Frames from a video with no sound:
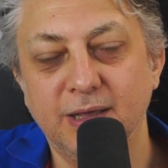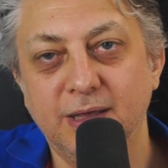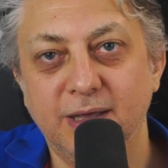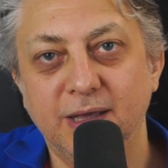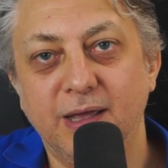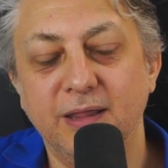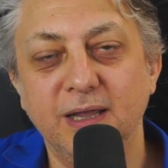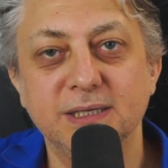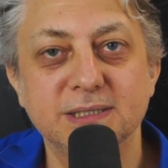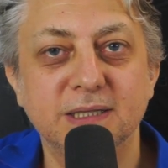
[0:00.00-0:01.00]
And
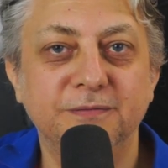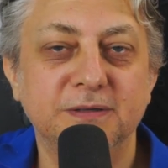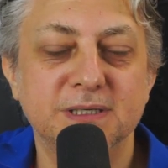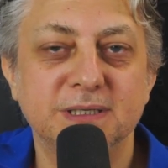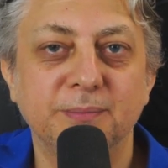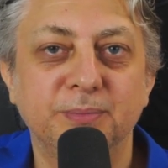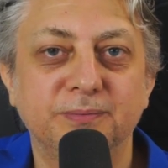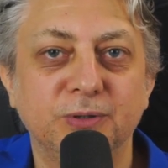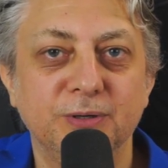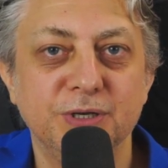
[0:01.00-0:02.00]
that is the first step
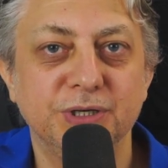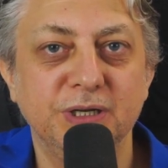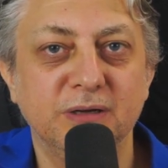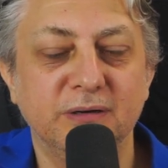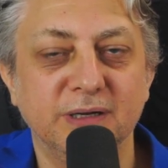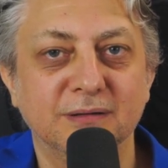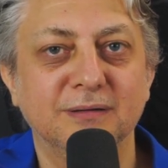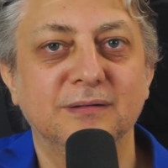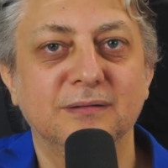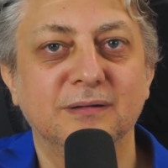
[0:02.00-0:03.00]
to engineering,
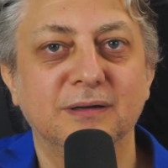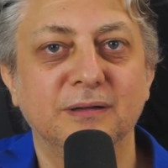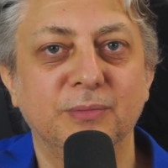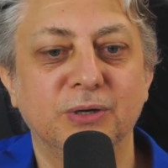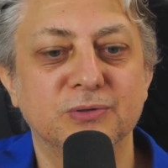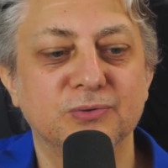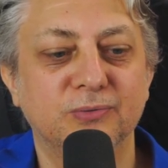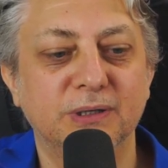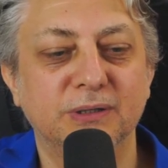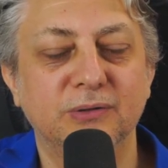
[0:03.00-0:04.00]
right? Because
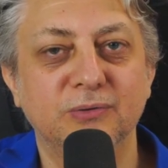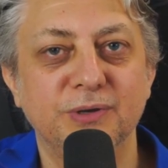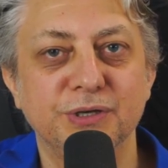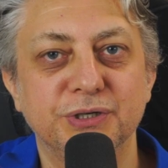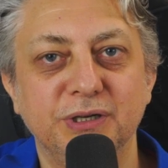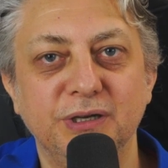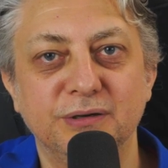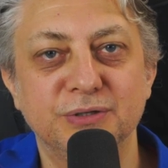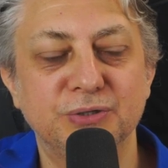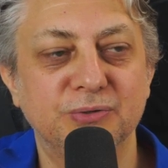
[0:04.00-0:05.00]
what do
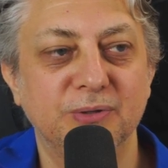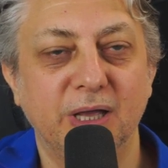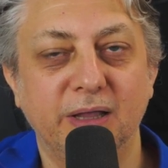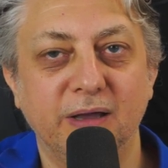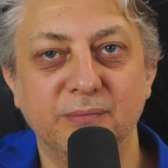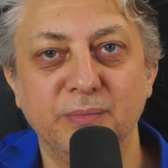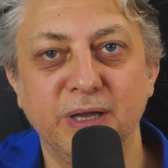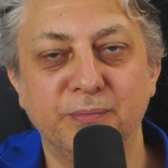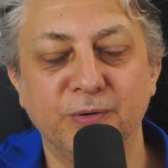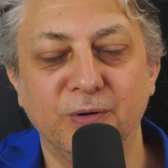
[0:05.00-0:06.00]
engineers do? They take a
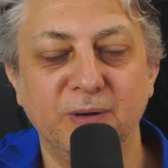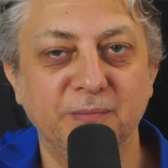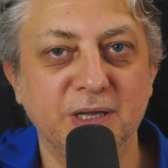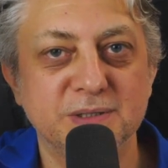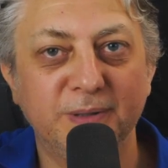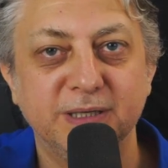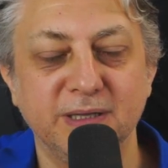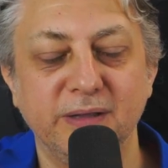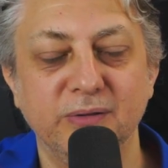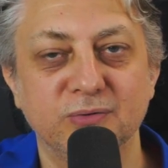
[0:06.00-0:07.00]
big problem, they split
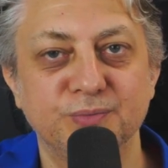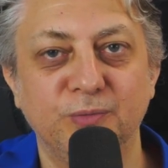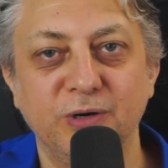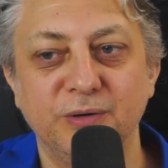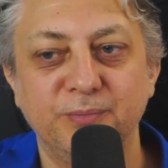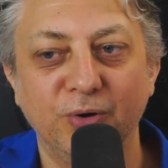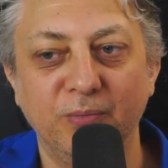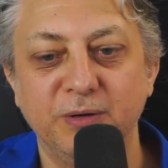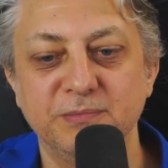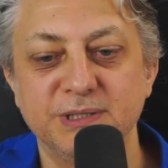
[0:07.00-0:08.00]
it into smaller
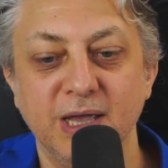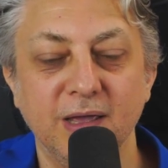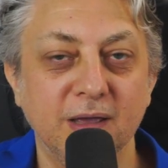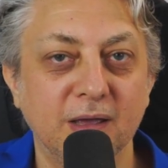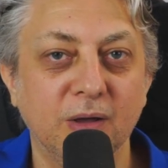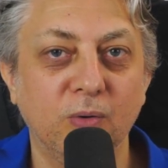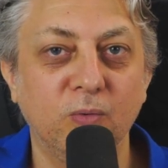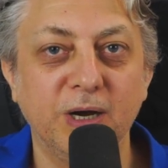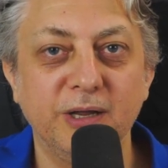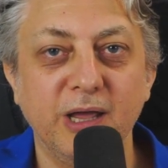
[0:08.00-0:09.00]
problems.
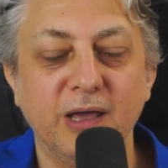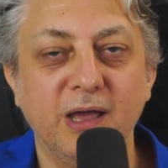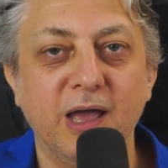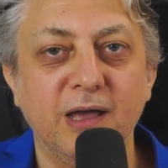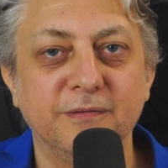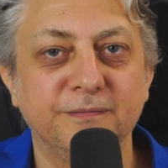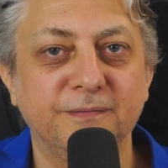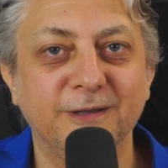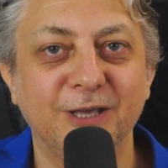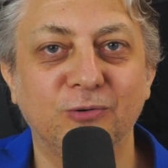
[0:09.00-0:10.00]
Where they have
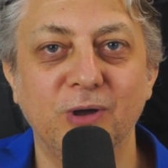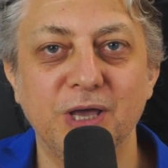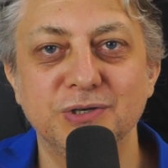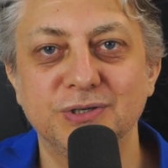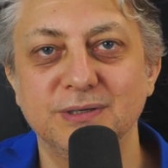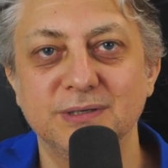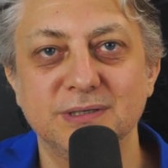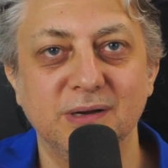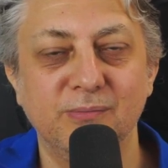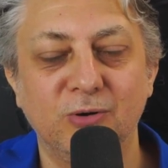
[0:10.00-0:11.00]
equations
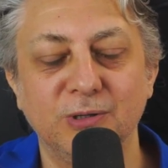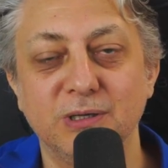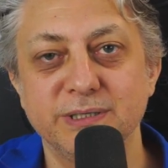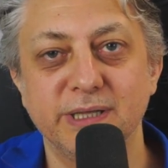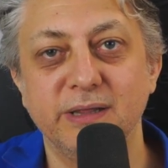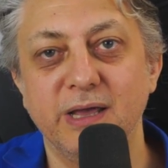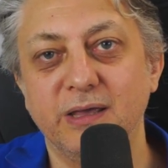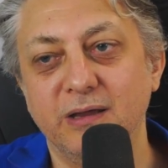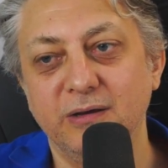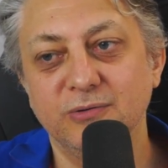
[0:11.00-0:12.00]
and models that they
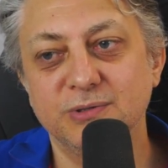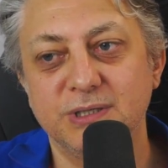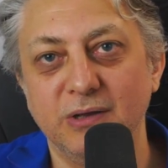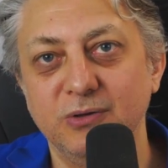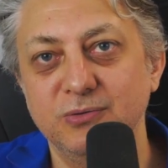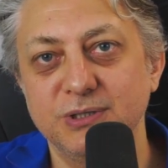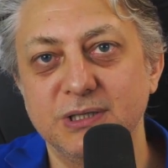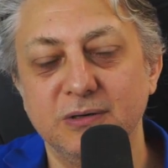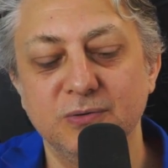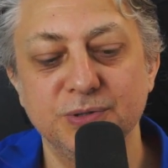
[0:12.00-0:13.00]
can use, they use
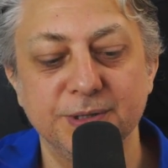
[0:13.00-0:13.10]
those.